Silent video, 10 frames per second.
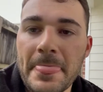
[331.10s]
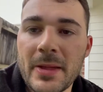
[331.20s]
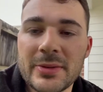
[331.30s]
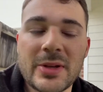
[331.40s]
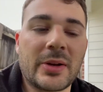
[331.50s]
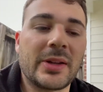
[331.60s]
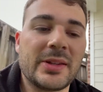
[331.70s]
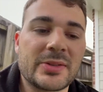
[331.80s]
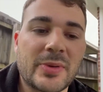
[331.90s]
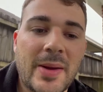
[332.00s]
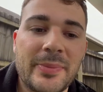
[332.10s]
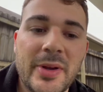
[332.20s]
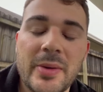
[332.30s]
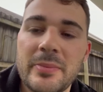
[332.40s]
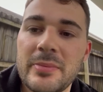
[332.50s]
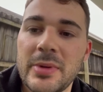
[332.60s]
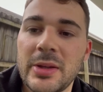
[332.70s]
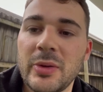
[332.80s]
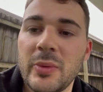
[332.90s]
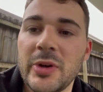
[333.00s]
So I'll get this wrapped up, get
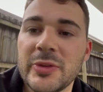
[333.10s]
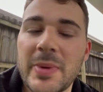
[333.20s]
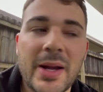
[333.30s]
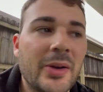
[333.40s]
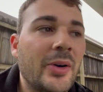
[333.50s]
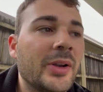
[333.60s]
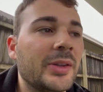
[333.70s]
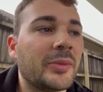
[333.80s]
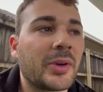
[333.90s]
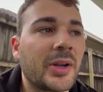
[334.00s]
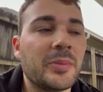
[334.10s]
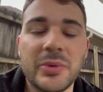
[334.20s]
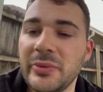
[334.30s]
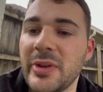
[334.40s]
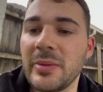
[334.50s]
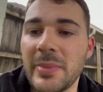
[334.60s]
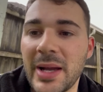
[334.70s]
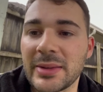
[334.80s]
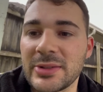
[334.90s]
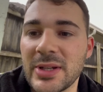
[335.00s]
the wheels back on, and then we're gonna move to the
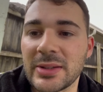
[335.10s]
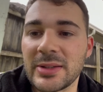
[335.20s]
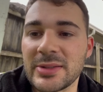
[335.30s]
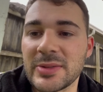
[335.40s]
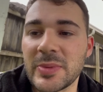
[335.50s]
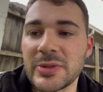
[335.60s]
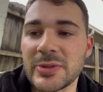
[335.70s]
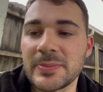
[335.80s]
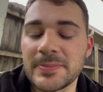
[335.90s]
back to check the suspension.